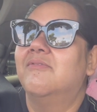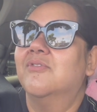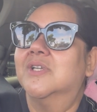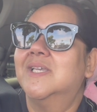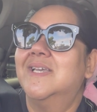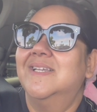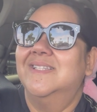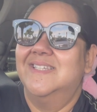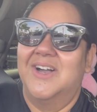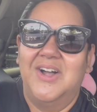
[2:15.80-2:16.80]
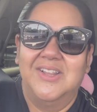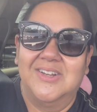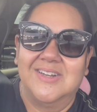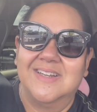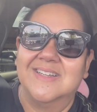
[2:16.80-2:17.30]
14
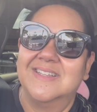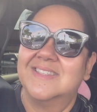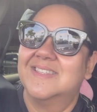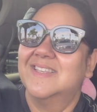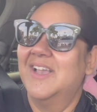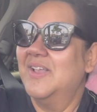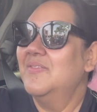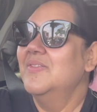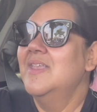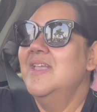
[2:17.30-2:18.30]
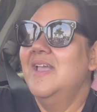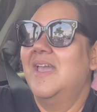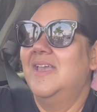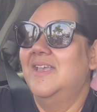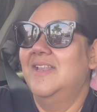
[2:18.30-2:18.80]
dollars
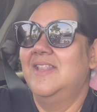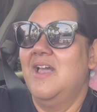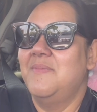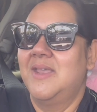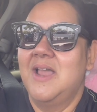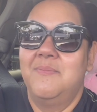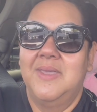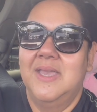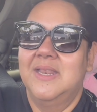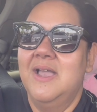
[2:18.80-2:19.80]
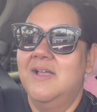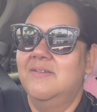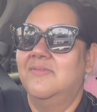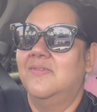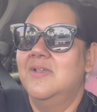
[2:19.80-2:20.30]
and that may not be
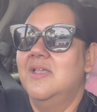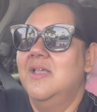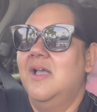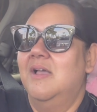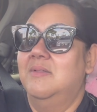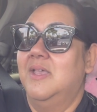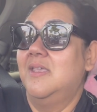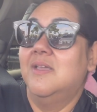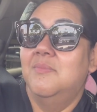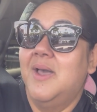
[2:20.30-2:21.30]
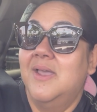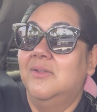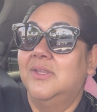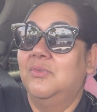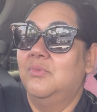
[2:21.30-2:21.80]
enough uh, he could buy
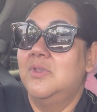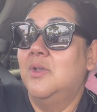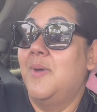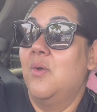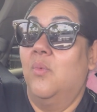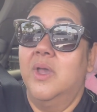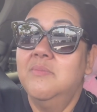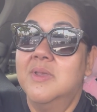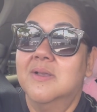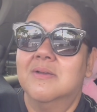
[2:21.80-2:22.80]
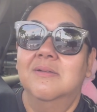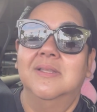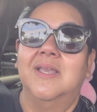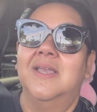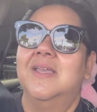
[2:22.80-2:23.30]
only you could buy one milk
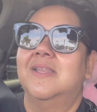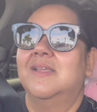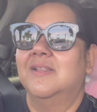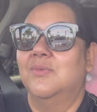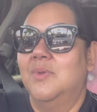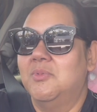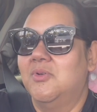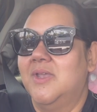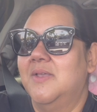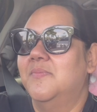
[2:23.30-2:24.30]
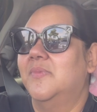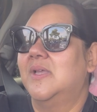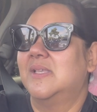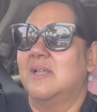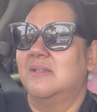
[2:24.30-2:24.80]
only and then the whipped cream
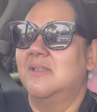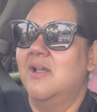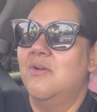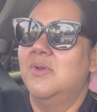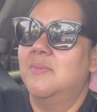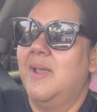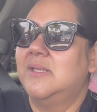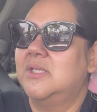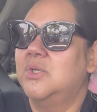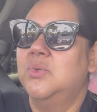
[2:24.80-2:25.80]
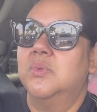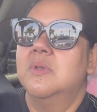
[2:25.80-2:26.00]
and he's like no i want to buy two